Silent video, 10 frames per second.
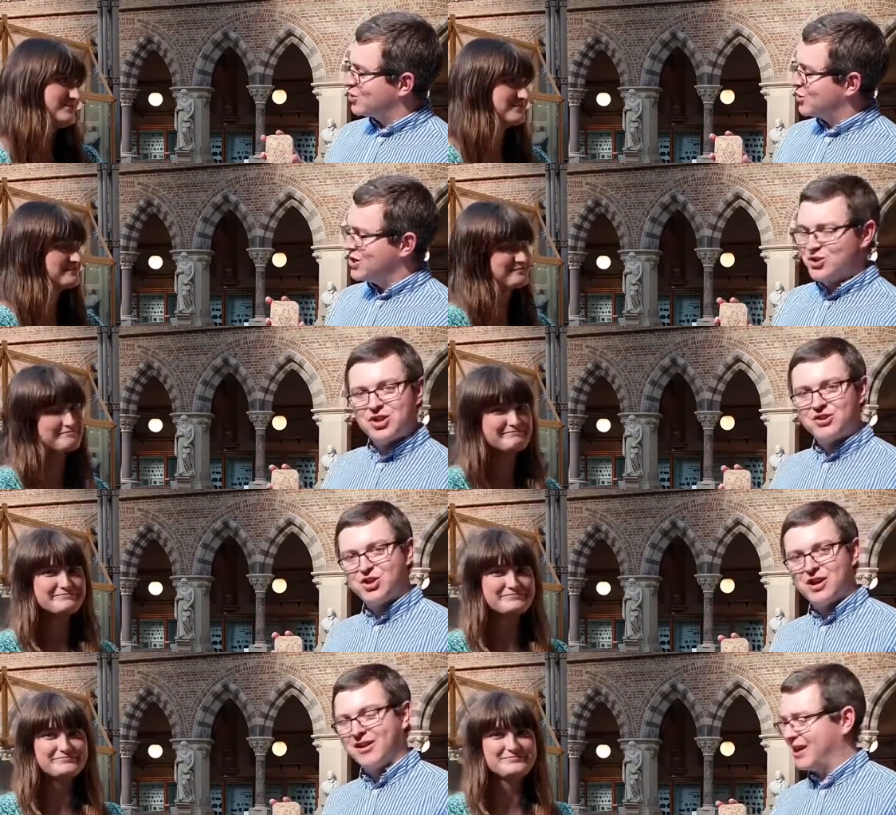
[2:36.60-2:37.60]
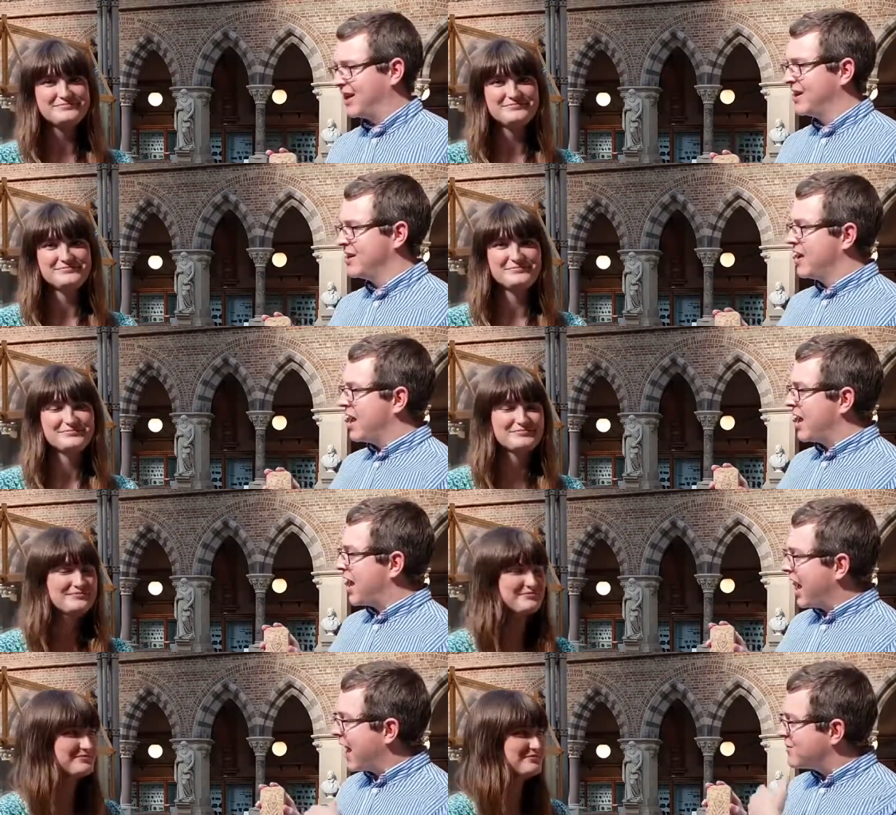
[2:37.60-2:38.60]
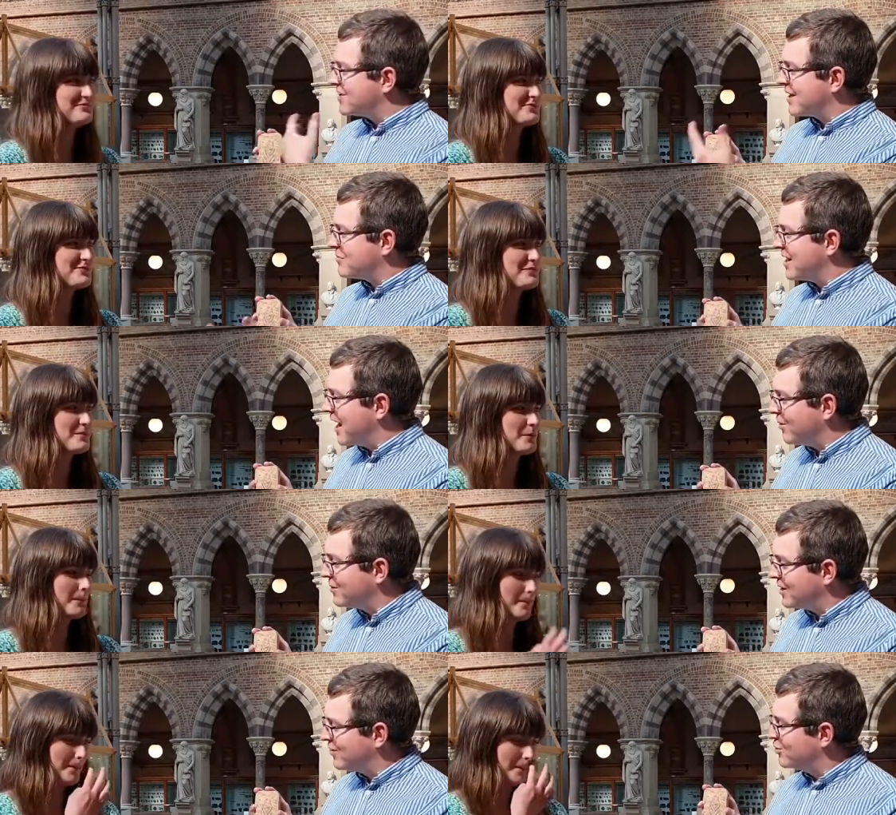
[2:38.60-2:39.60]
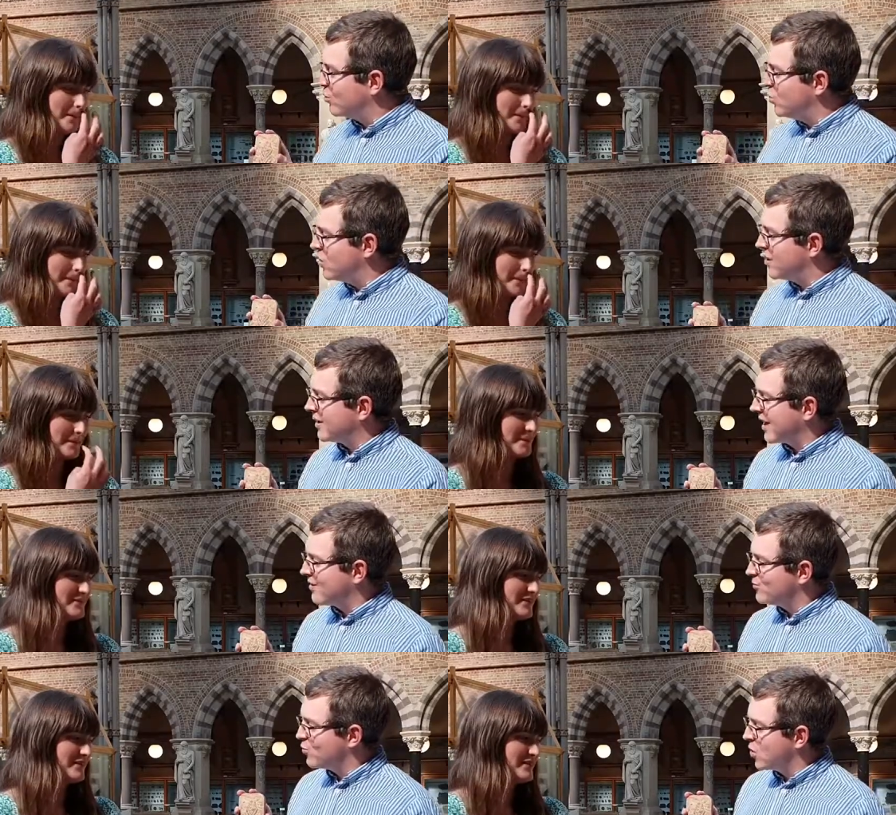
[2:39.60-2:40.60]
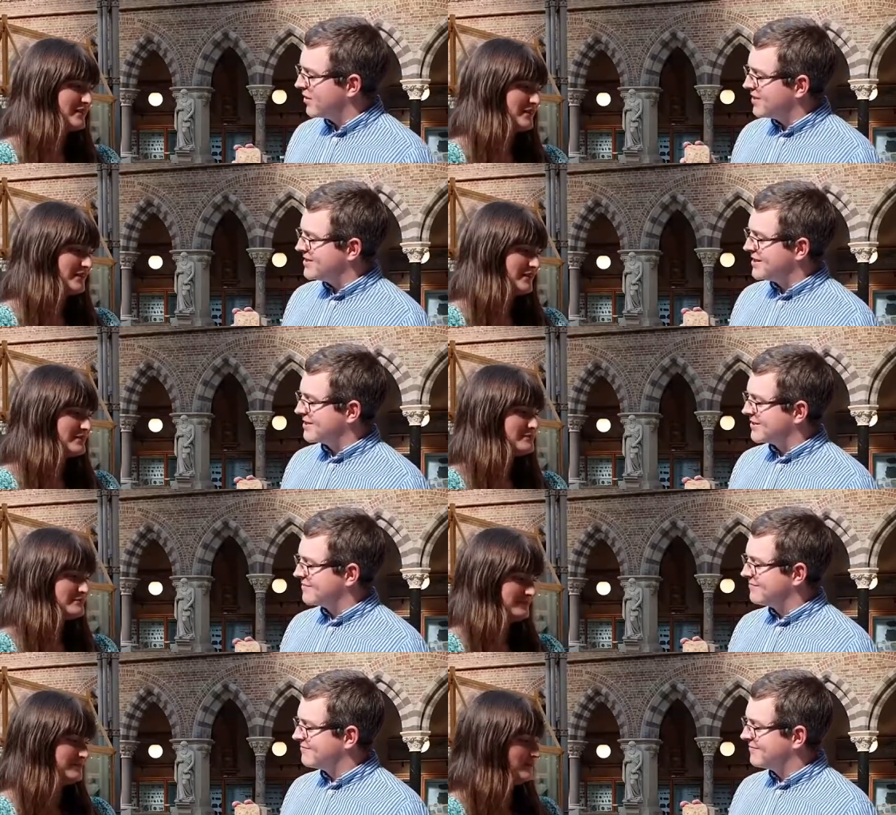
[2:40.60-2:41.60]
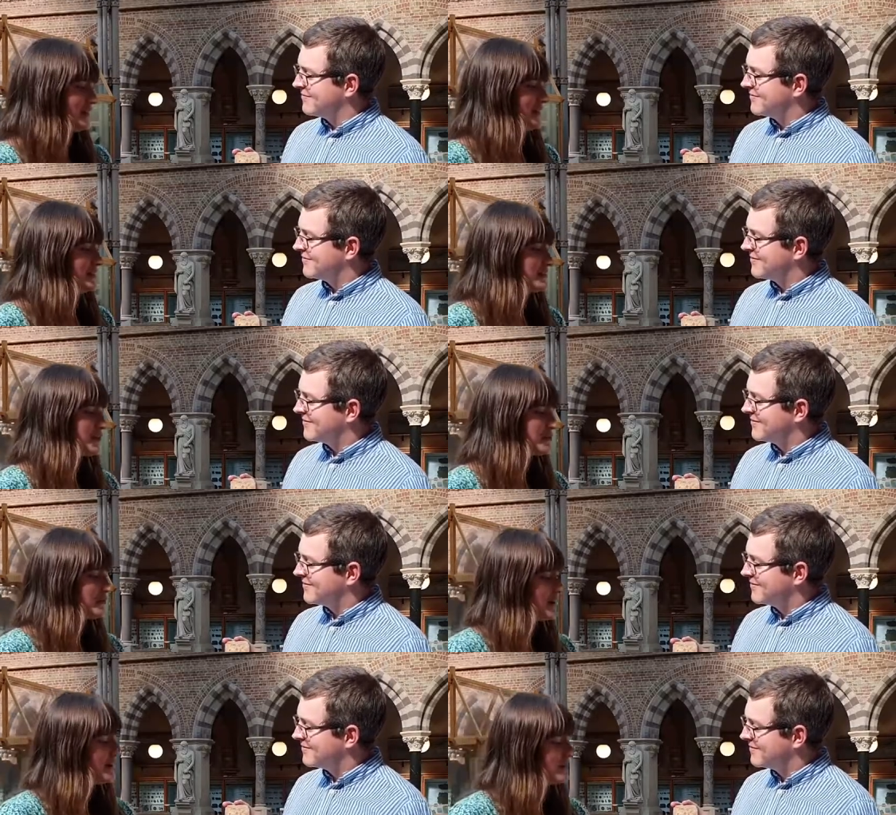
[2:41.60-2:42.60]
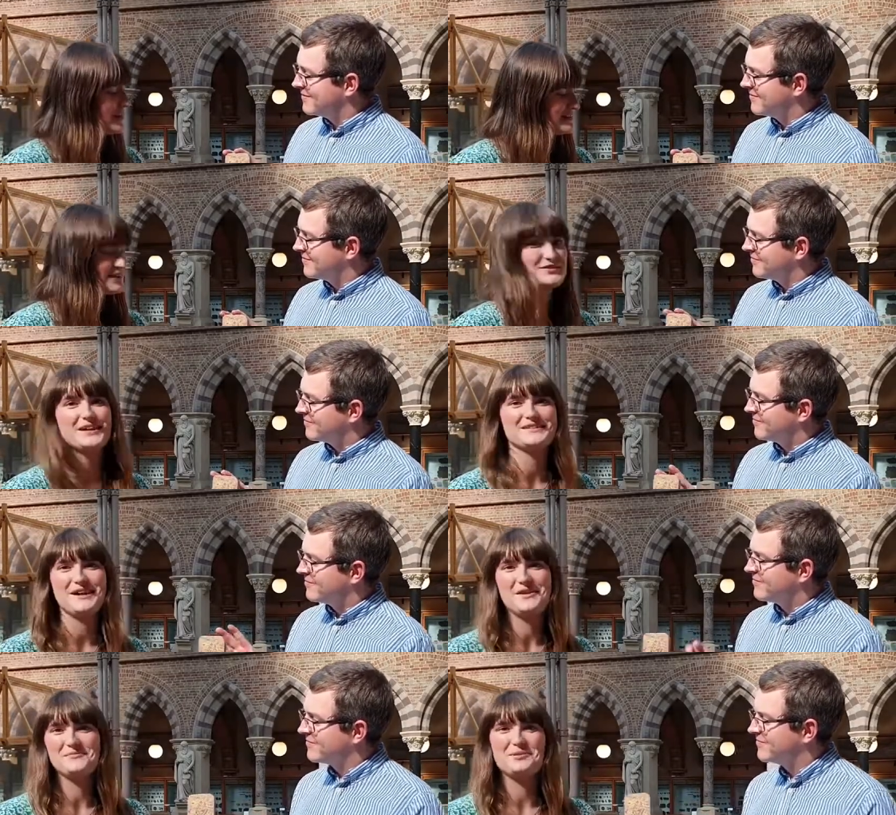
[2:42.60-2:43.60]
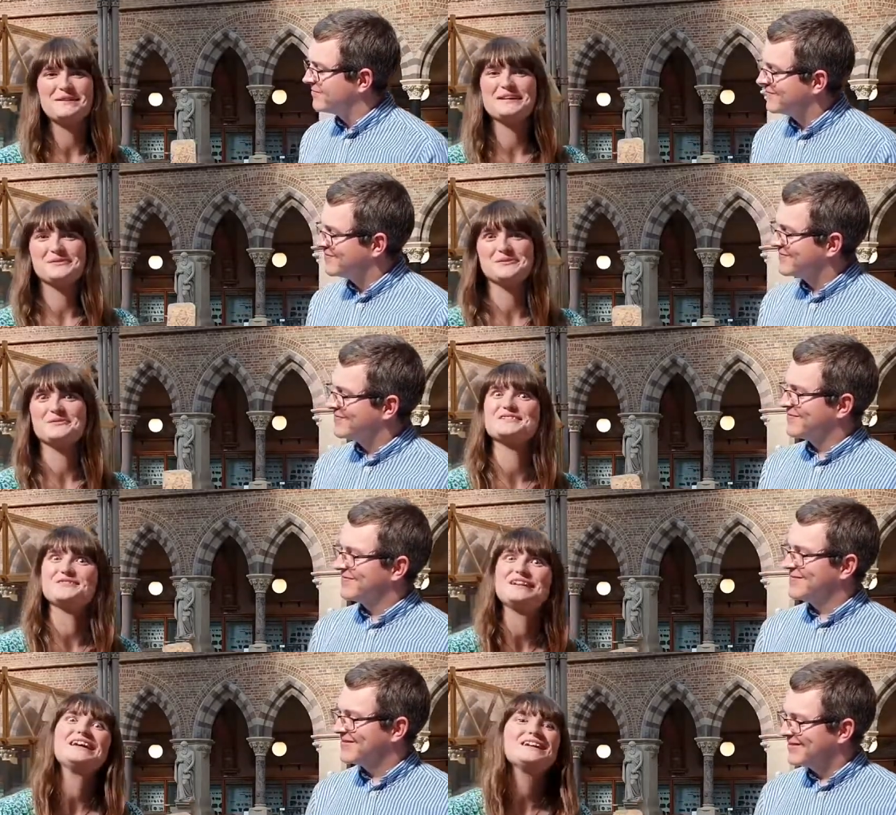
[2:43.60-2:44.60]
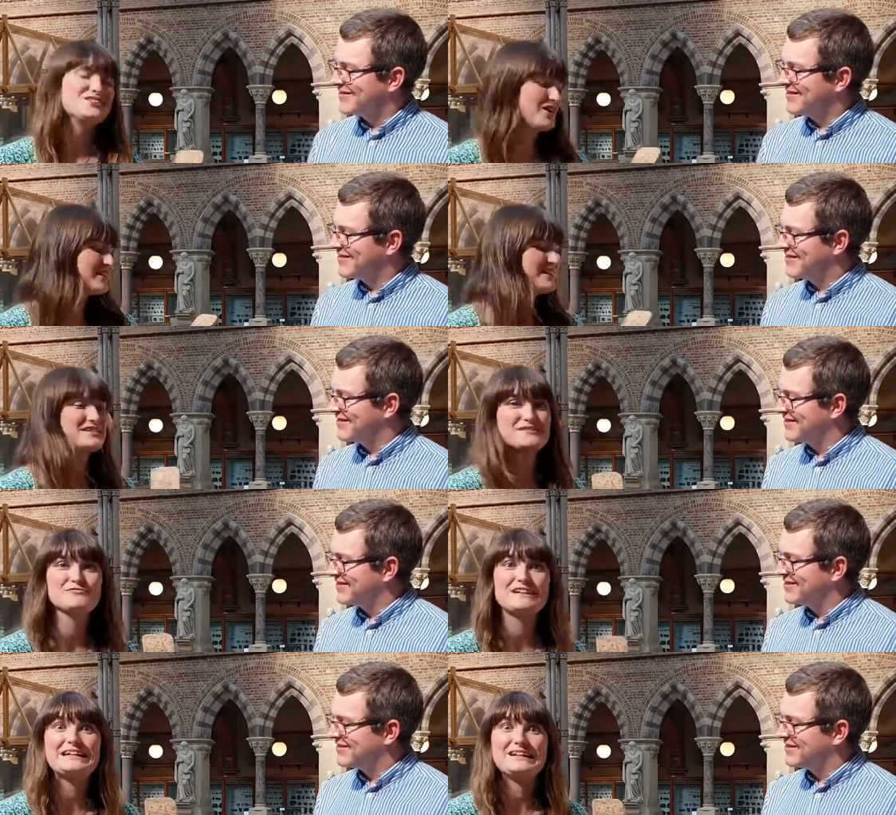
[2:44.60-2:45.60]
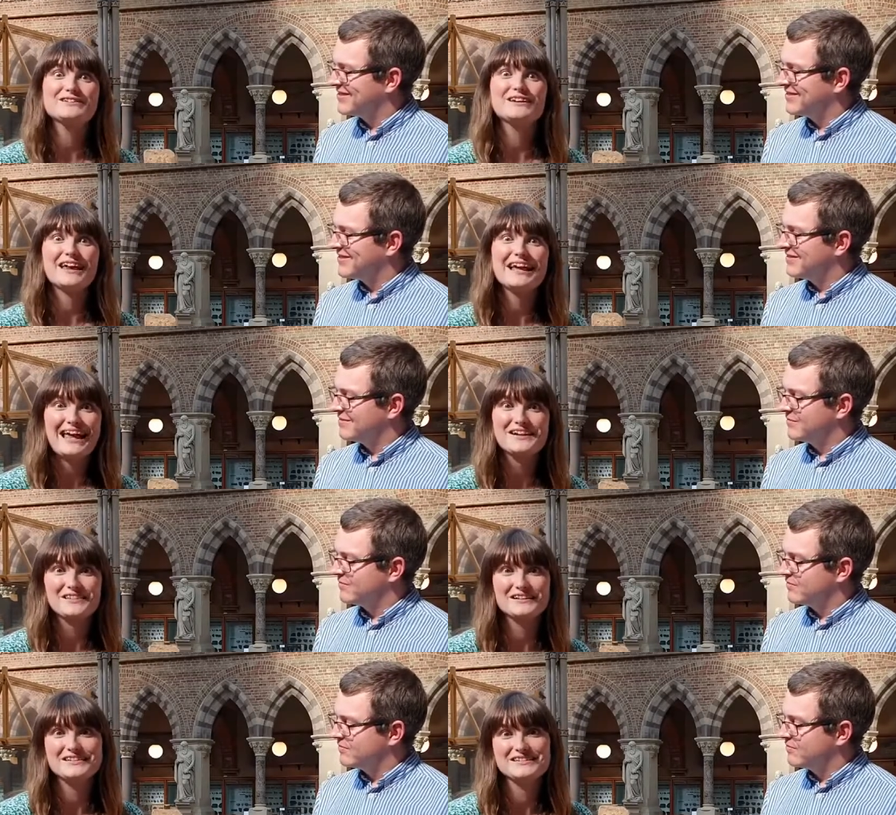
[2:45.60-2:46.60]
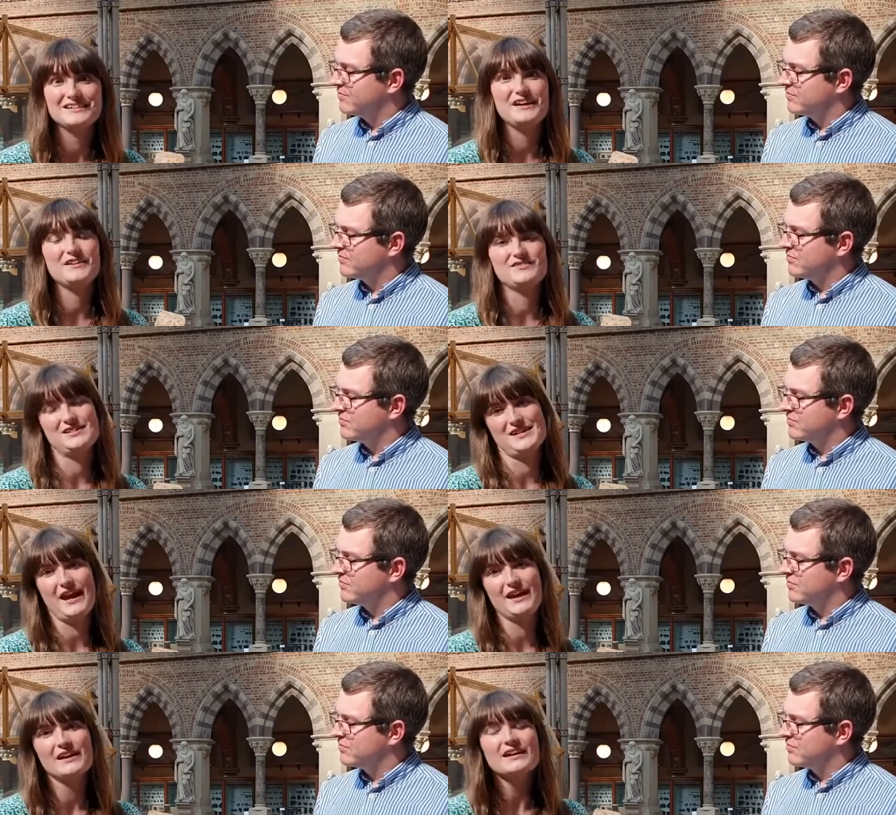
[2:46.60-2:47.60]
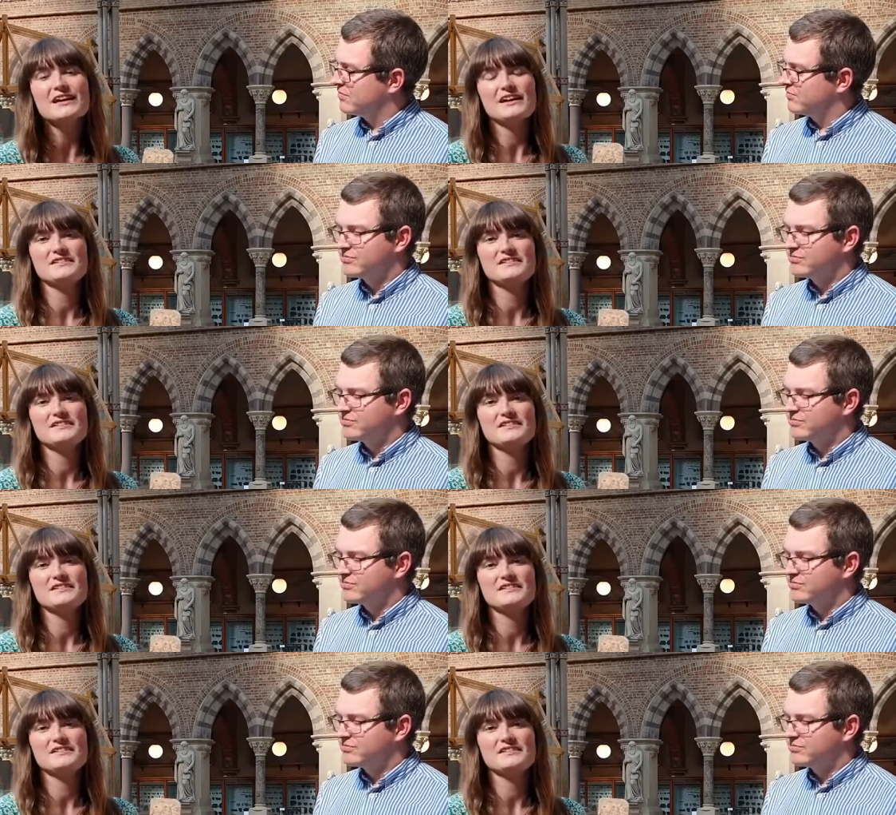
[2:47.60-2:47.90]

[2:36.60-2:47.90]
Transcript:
Speaker 1: creature, Charnia? Uh, how has that been helping you to work out what this is?
Speaker 2: So, um, as I've said now, probably exhaustively, Charnia doesn't really look like anything that's alive today. And